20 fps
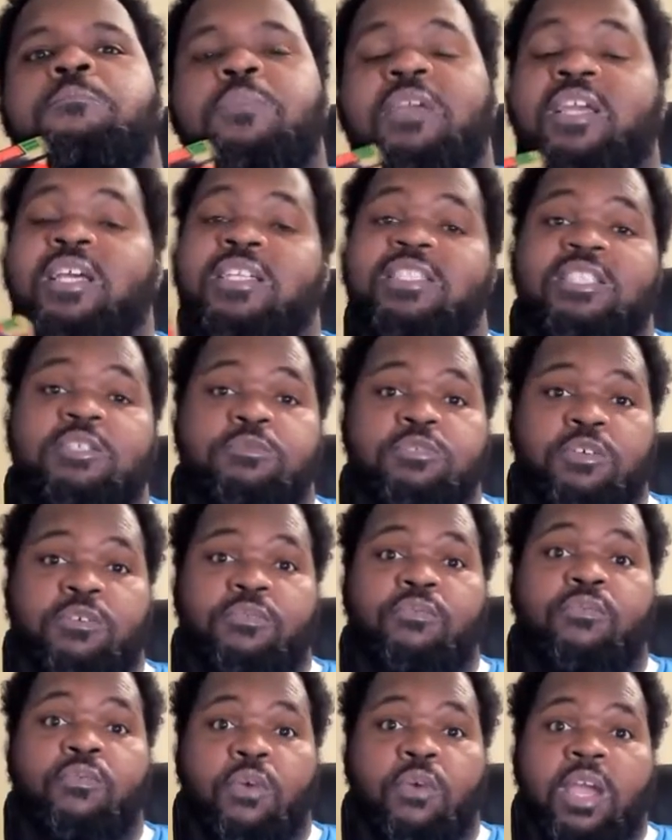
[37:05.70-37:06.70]
because he was
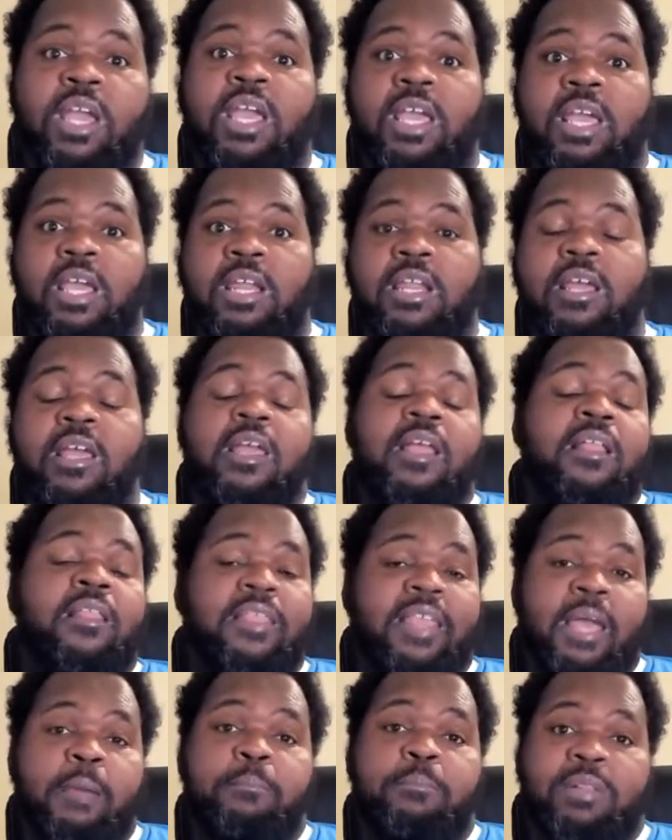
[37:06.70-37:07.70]
afraid
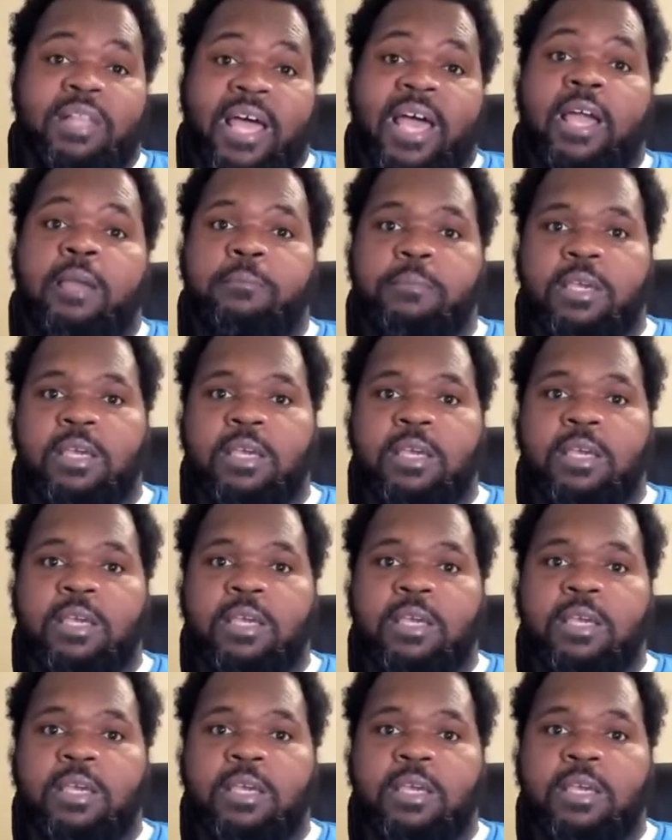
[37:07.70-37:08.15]
that black